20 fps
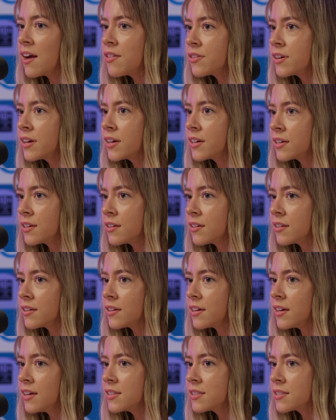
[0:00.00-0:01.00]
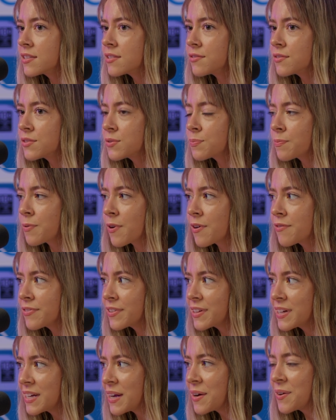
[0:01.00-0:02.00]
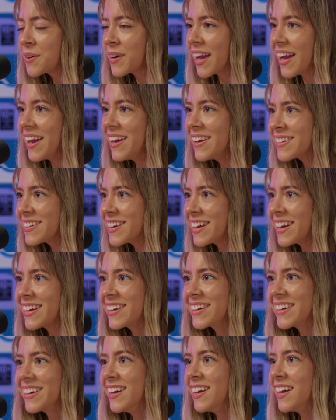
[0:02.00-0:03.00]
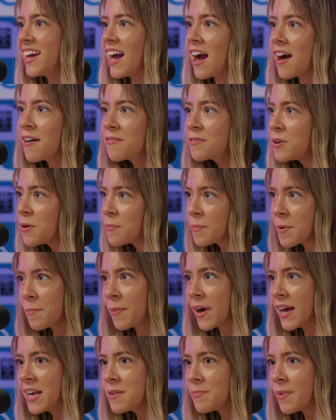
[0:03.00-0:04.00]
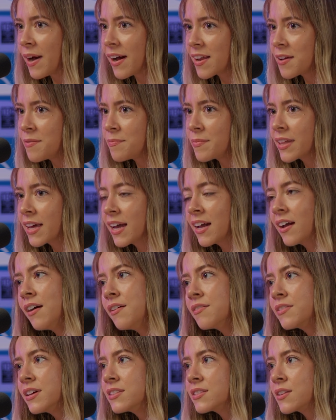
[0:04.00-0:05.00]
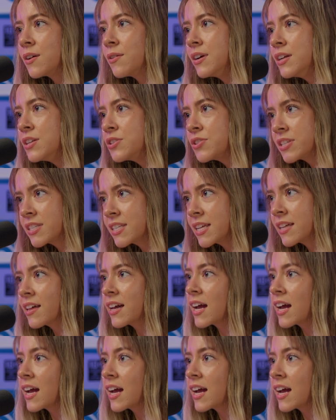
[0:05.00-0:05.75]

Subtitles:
I think it's perfectly okay to like have an open mind about it and be like, oh, that's so interesting.